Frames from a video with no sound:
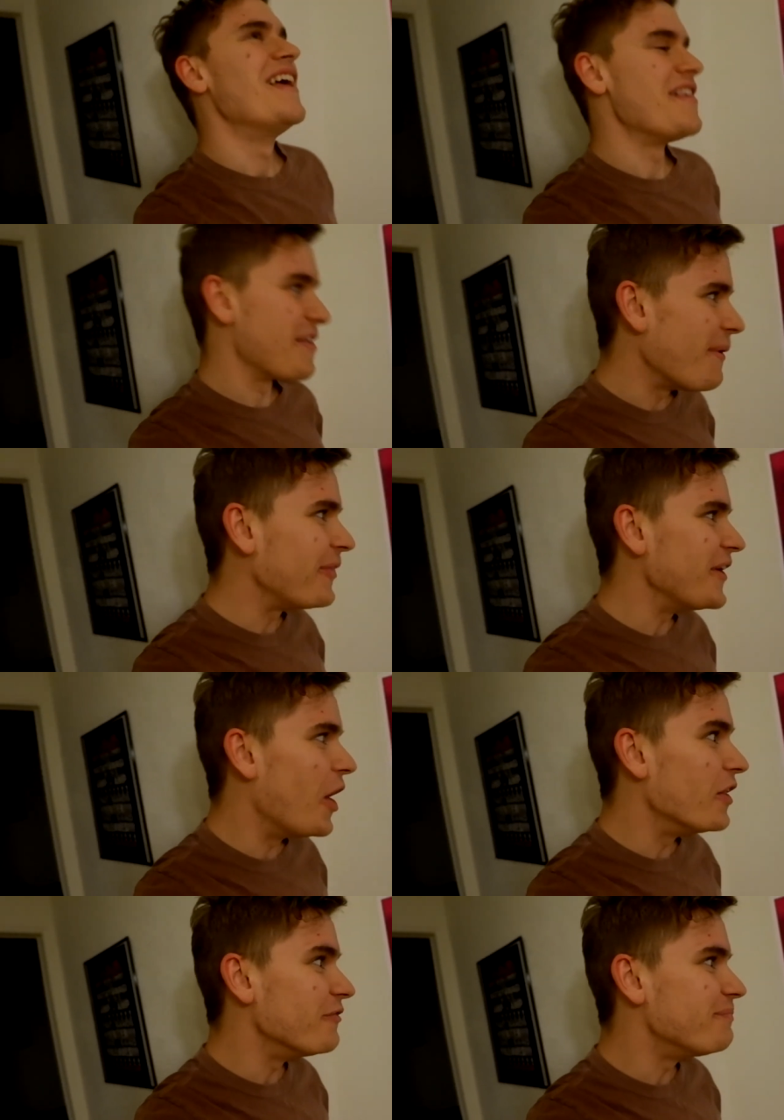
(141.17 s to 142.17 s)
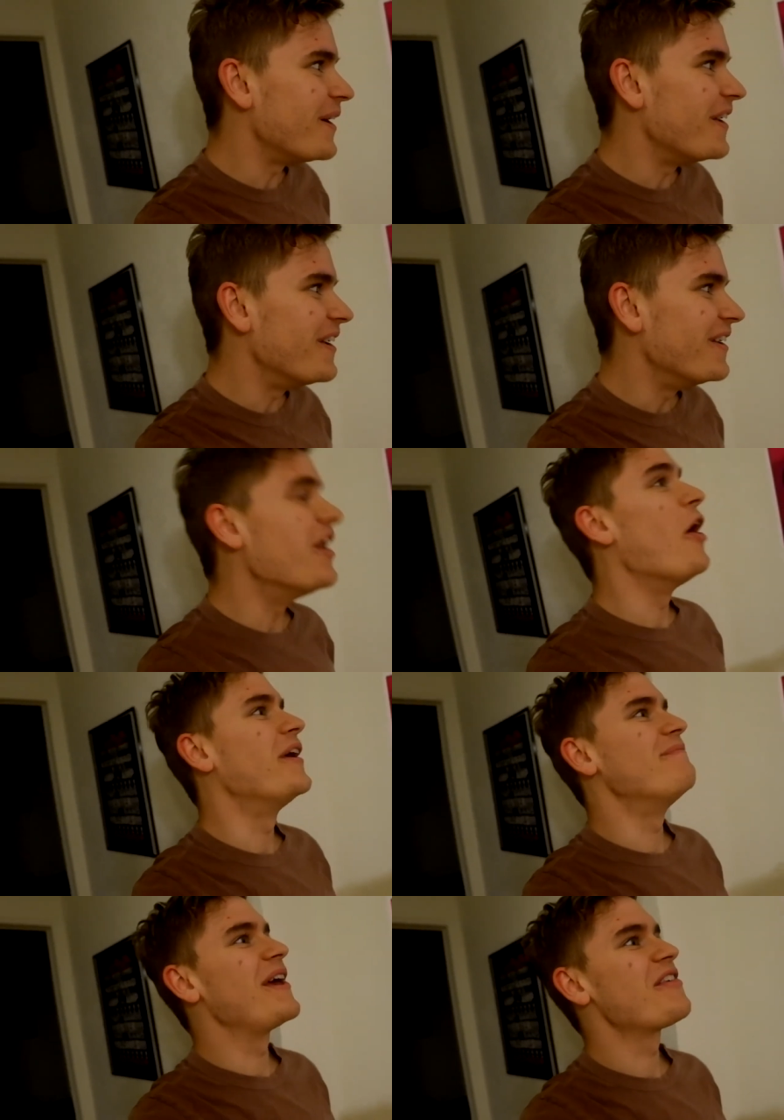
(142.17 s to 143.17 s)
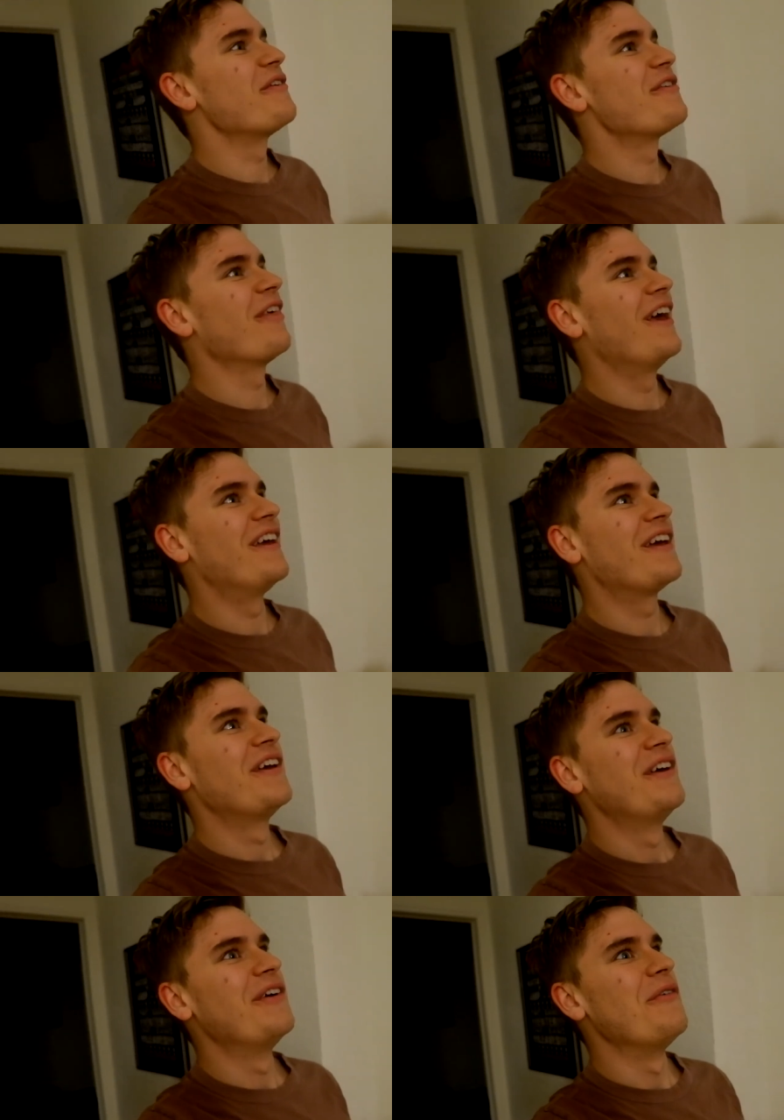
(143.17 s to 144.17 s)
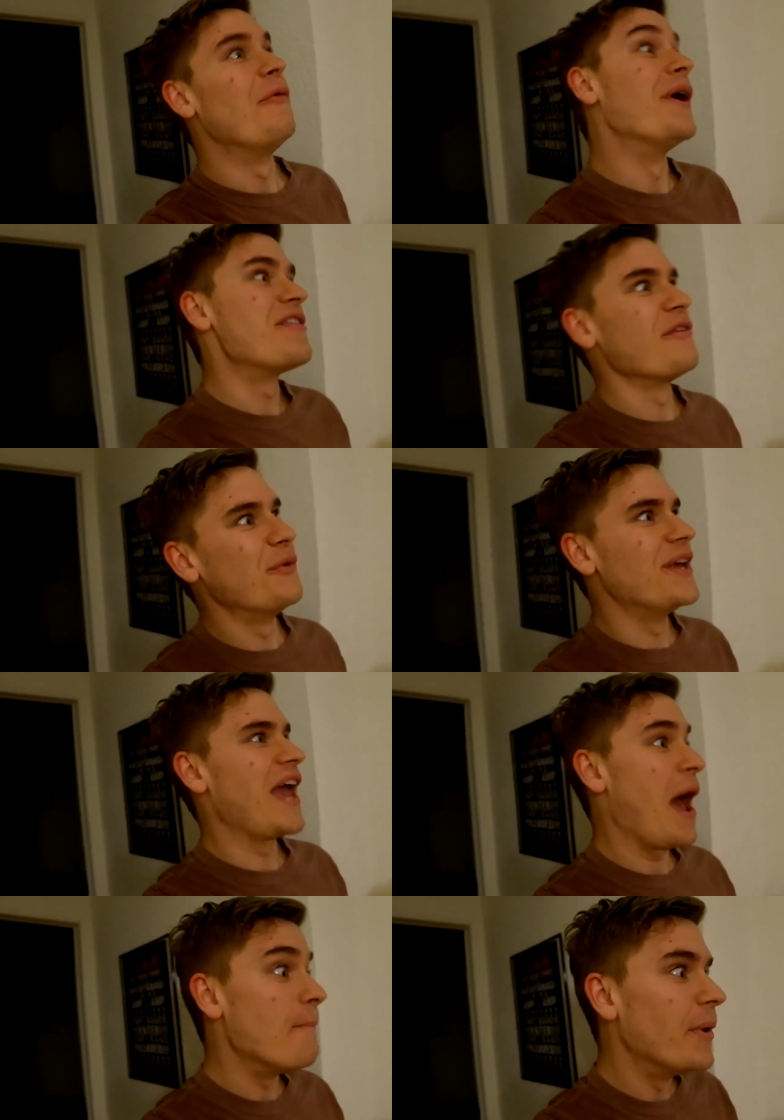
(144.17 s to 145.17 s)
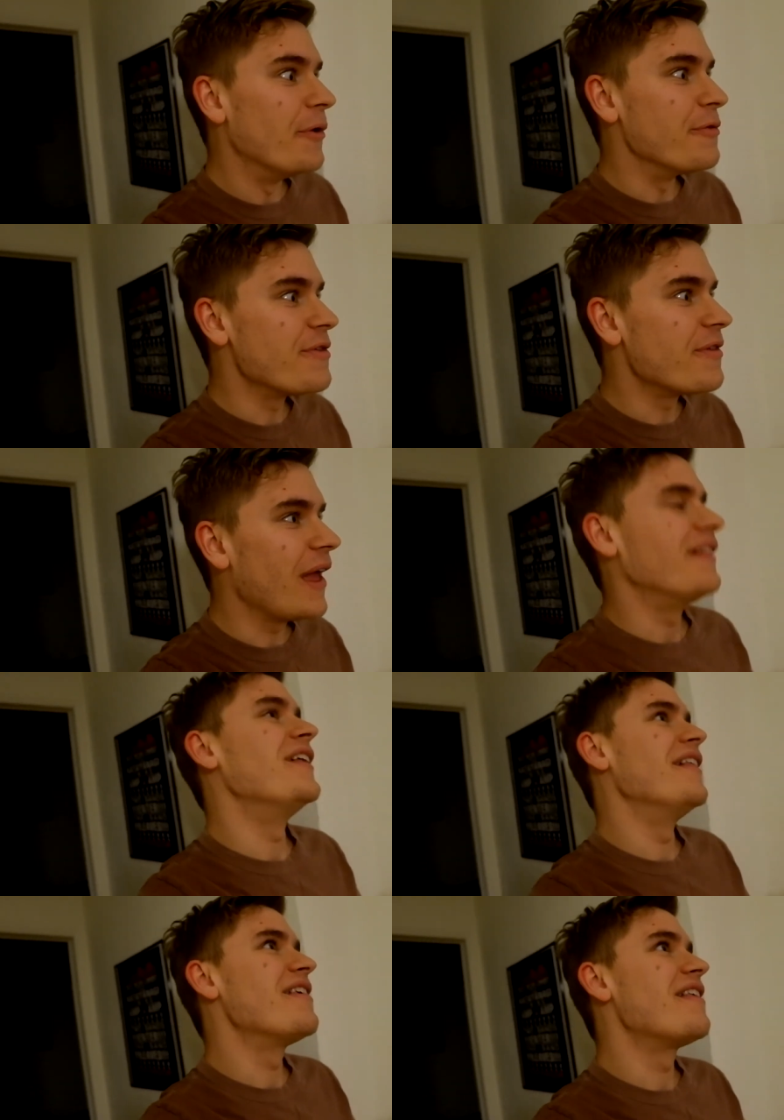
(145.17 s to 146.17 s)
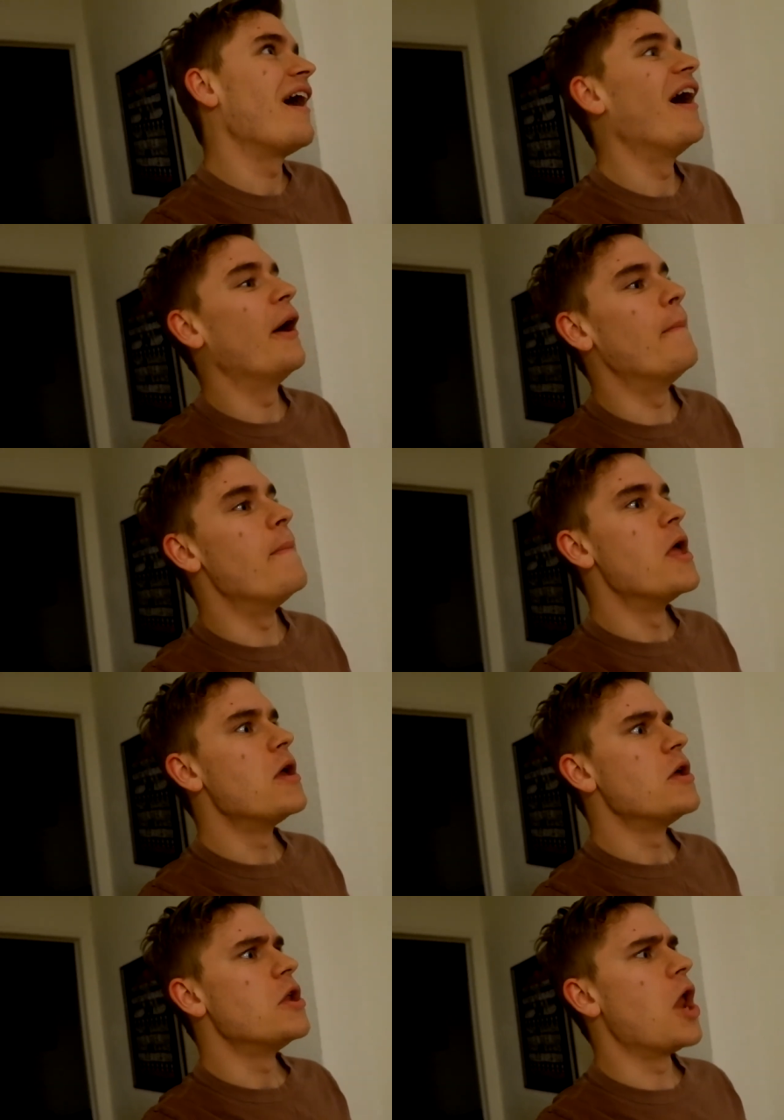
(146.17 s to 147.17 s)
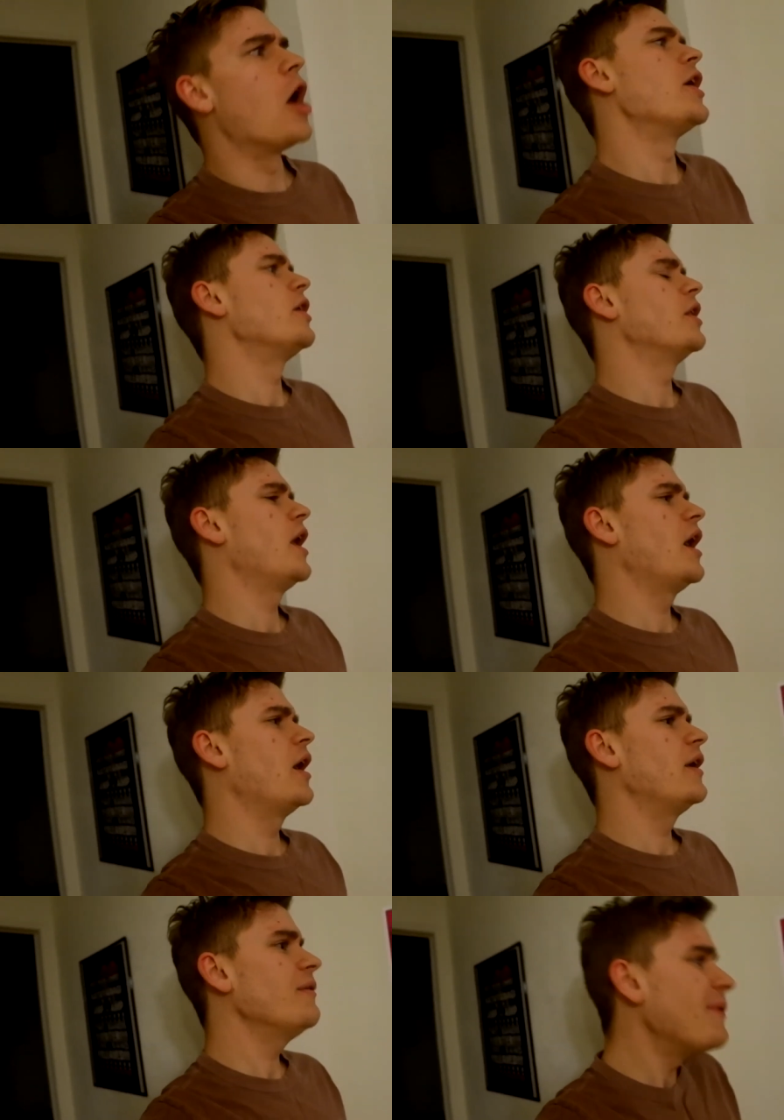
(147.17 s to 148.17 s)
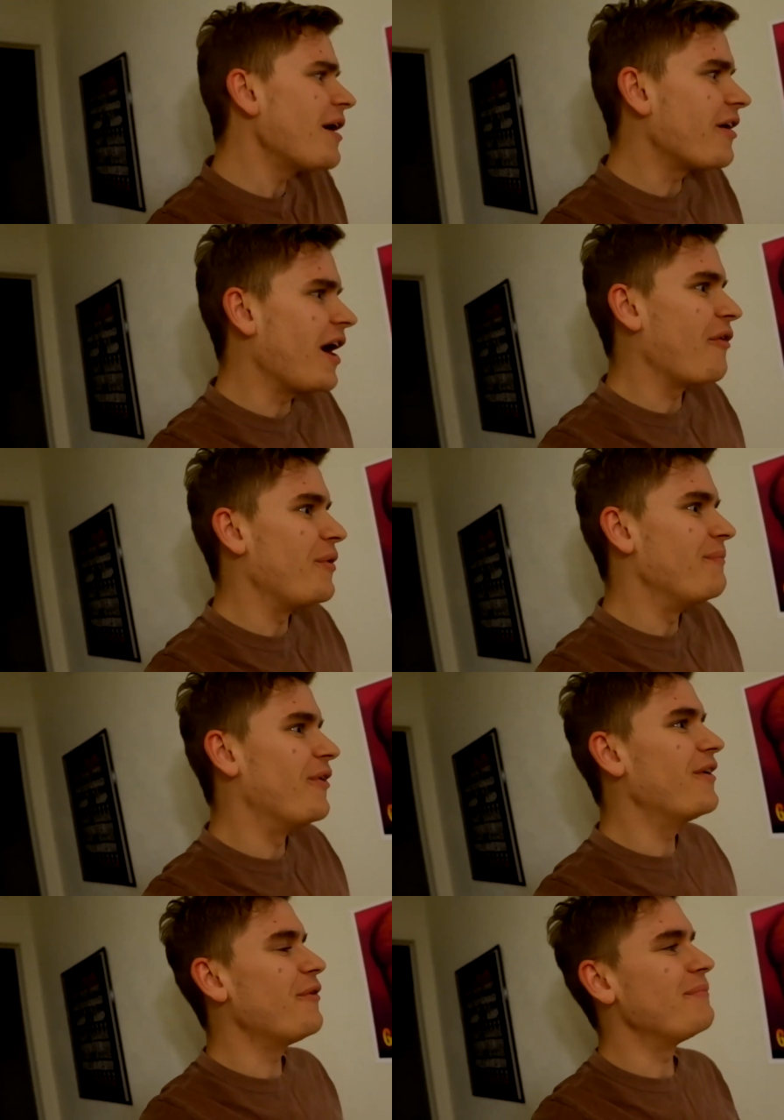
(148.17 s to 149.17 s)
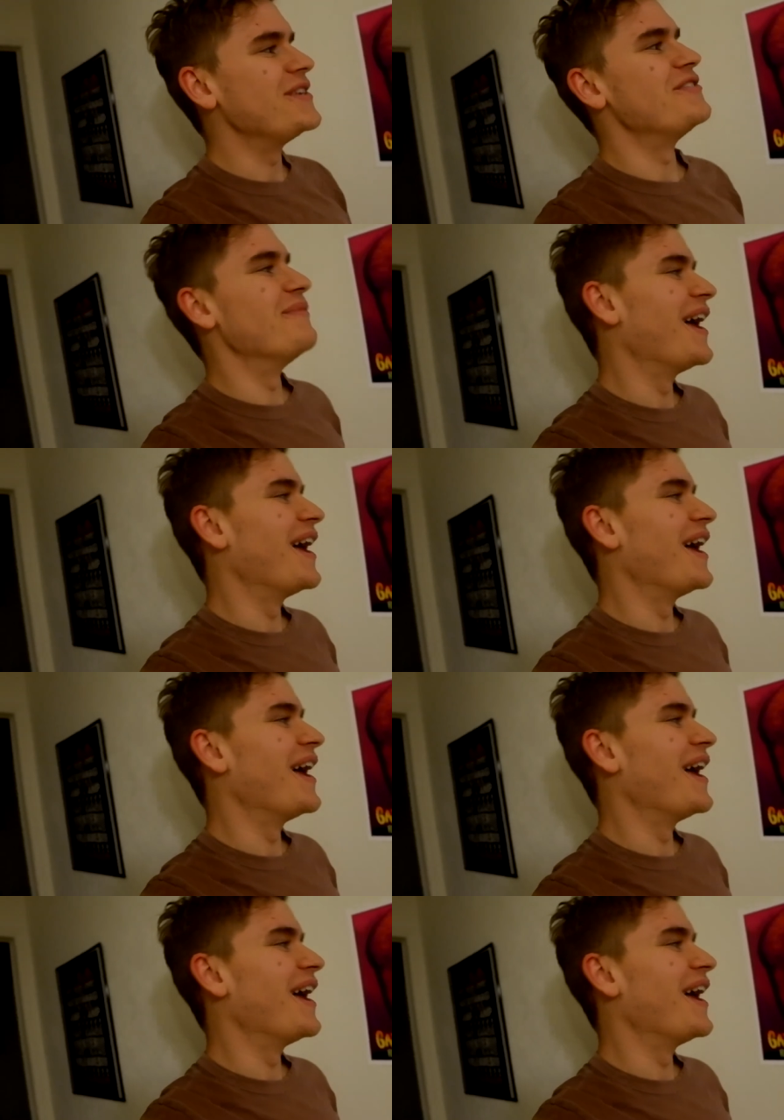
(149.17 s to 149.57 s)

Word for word: is this about the olive pun? No, he makes those like once a week at most, at least. Um, no, he'll uh, he'll probably crack one more. It won't be too